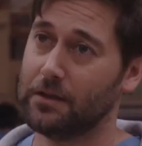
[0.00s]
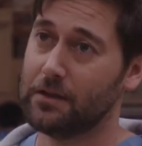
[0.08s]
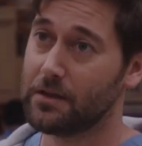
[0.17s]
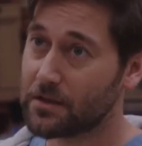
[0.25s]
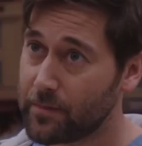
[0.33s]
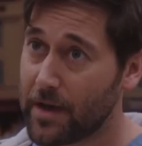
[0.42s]

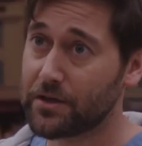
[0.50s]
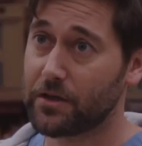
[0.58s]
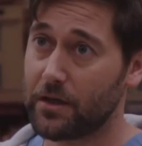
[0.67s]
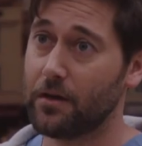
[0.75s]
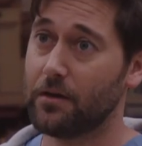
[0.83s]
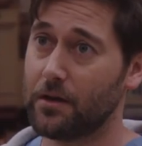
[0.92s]
There's
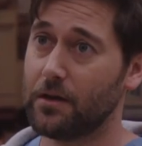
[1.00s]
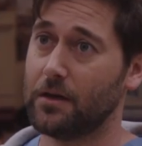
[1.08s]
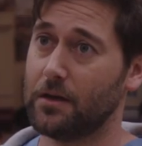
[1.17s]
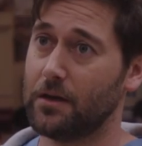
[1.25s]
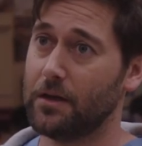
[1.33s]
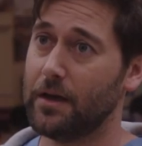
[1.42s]
magic here.
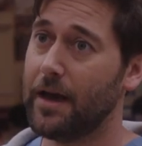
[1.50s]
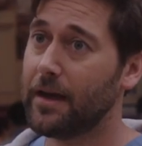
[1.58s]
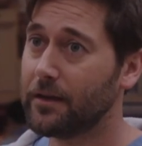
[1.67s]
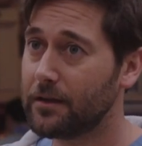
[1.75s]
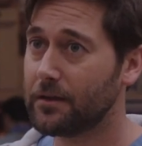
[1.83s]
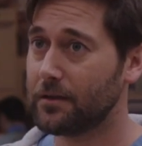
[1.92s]

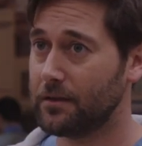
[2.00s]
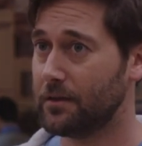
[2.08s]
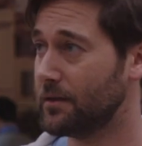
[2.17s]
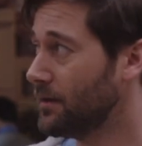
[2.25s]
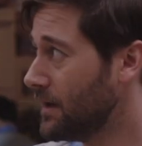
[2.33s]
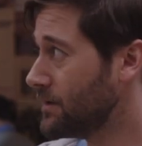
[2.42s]
And
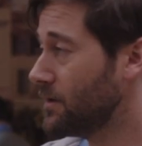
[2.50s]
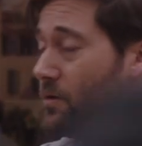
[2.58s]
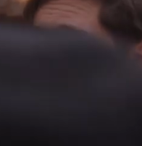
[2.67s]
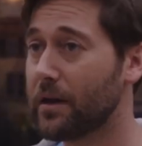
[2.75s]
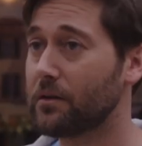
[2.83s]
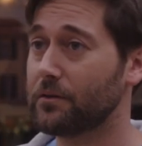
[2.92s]
uh, as the new
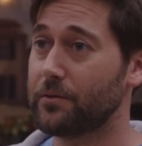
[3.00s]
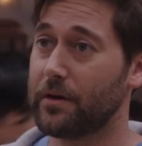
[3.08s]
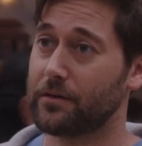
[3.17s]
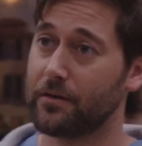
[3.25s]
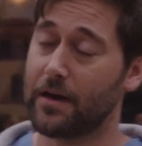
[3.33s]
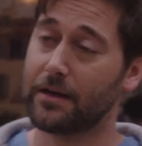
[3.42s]
medical
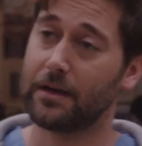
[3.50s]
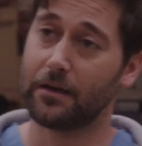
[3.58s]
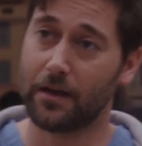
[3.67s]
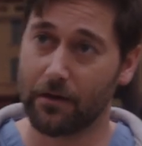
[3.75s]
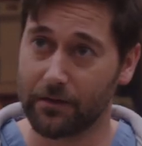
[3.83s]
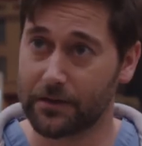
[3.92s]
director, I can
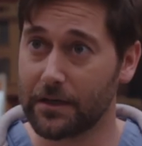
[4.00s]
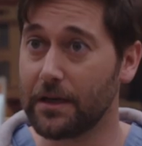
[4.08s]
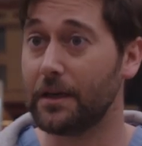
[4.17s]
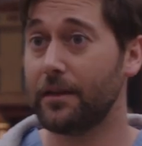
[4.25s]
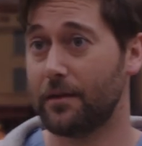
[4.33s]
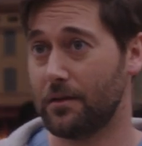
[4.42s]

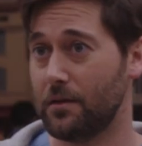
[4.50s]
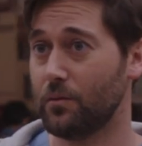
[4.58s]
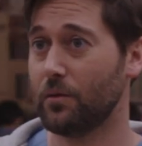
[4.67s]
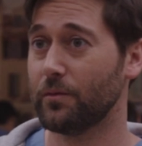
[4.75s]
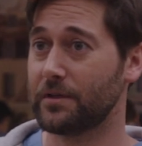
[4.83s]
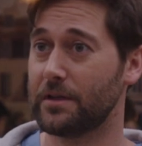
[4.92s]
guarantee that you
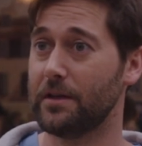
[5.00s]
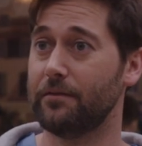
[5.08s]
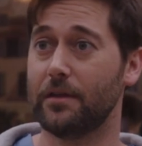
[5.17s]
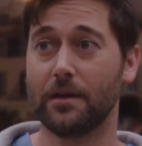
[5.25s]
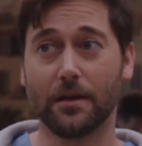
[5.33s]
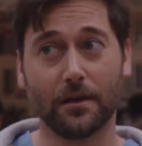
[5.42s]
will
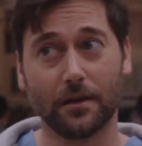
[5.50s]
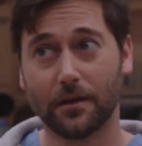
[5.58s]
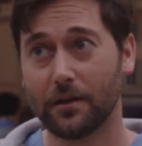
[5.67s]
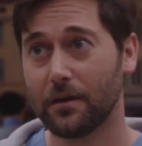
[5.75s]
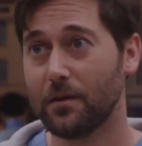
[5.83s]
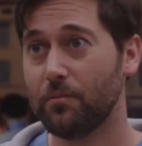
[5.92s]
receive the
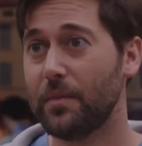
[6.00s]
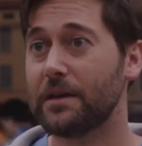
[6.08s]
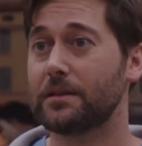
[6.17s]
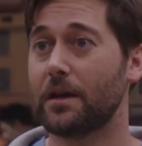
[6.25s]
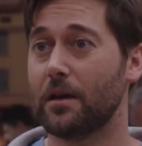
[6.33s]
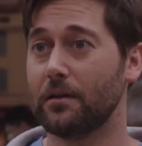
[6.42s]

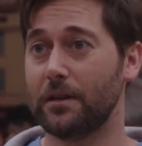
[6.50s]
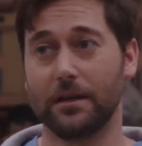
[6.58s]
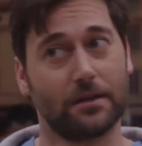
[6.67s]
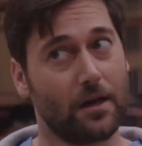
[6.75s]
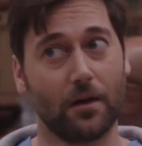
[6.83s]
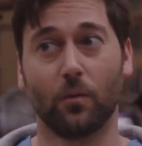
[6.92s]
best care in the
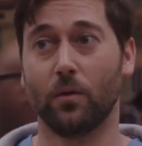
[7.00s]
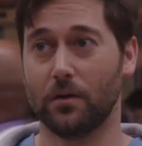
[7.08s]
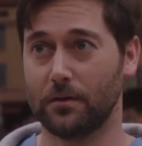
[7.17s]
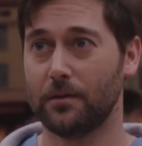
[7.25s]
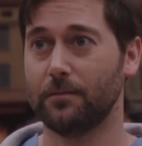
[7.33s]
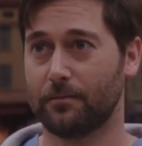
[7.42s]
entire
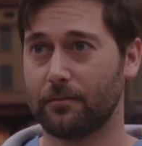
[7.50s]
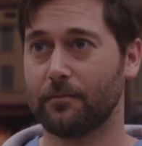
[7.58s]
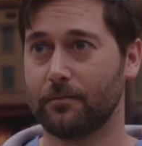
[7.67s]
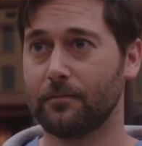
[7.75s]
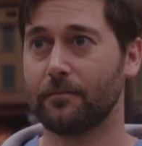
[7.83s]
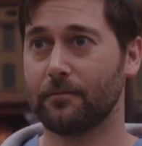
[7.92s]
world. Yeah?